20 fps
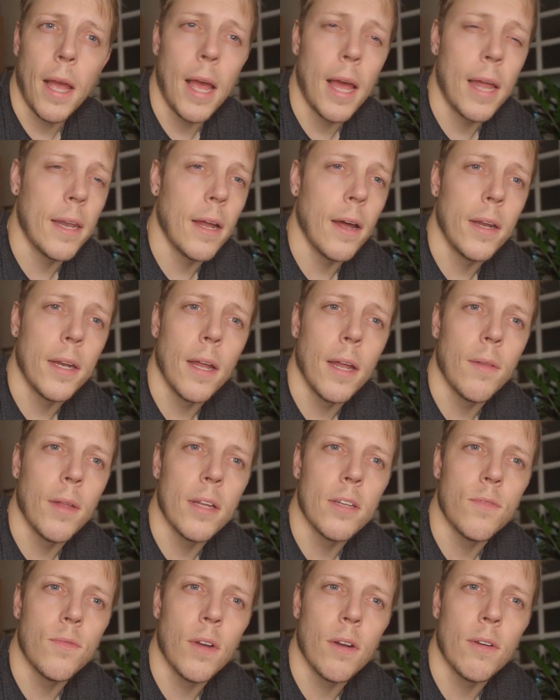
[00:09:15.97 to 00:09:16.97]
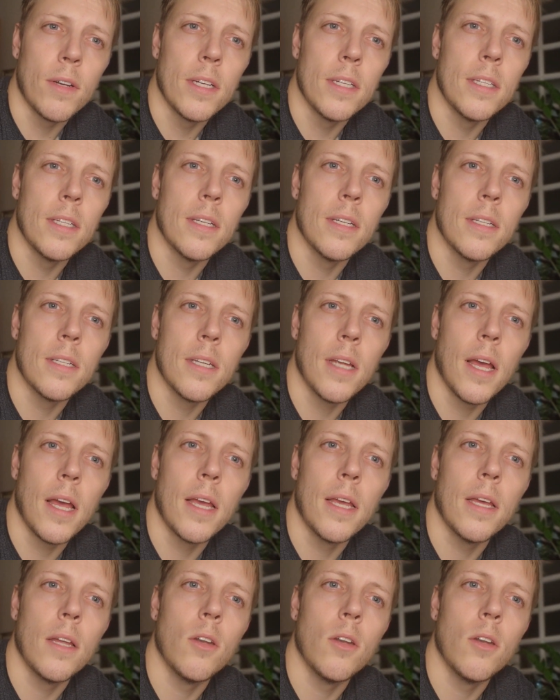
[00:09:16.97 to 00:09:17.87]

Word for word: and I know that's very easy to say